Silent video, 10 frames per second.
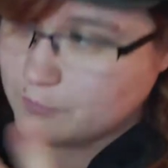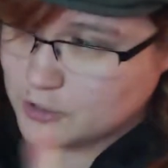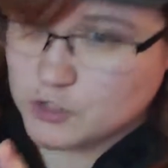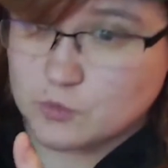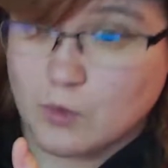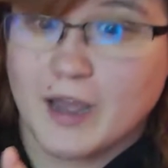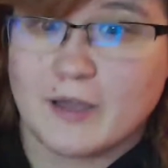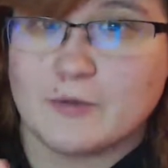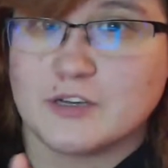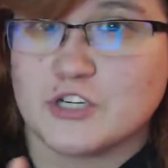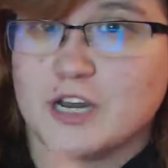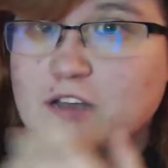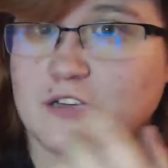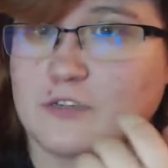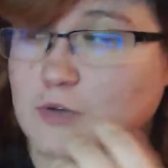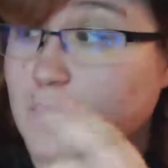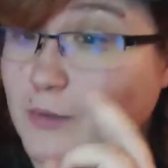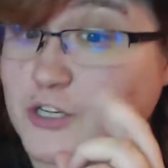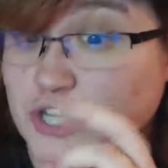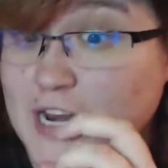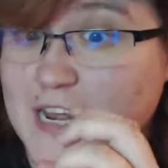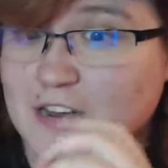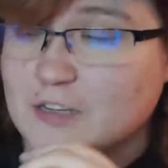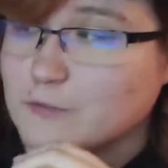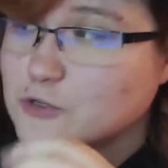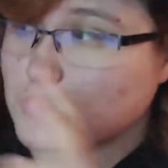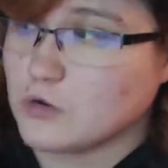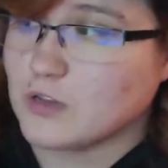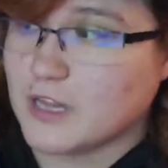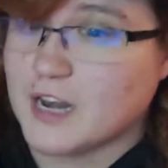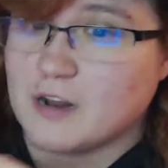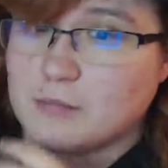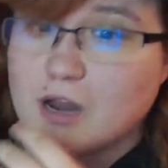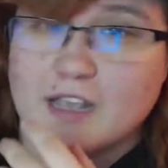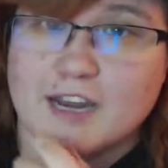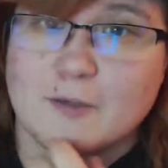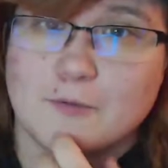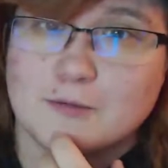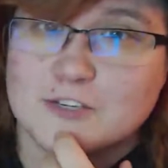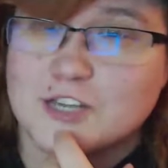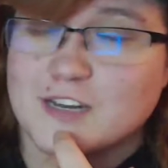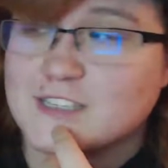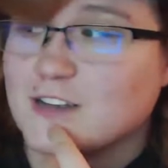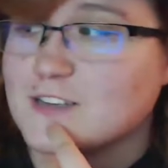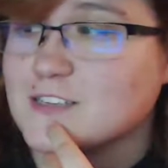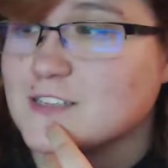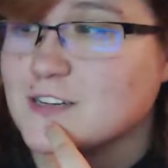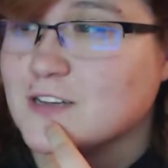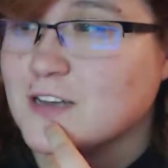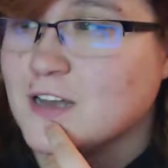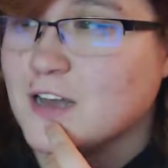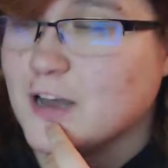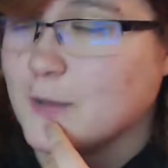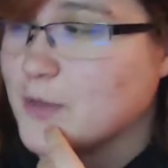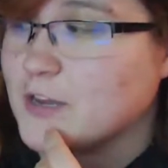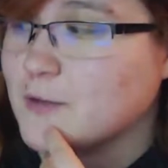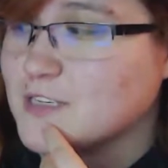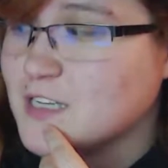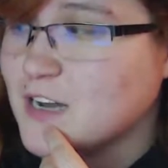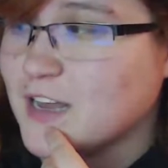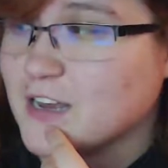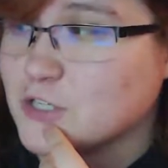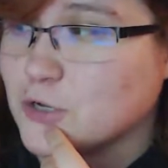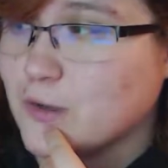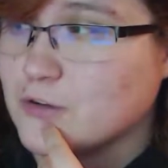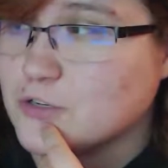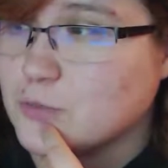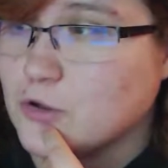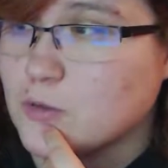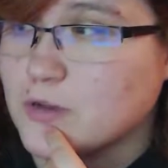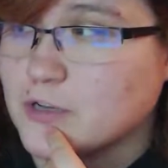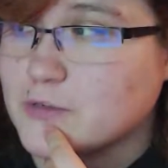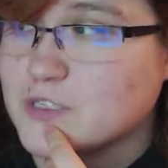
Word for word: Which is why I went shiny hunting. I went shiny hunting for Squirtle and ended up not getting one, which kind of sucks. But anyway, Sin and I actually go out and do Pokemon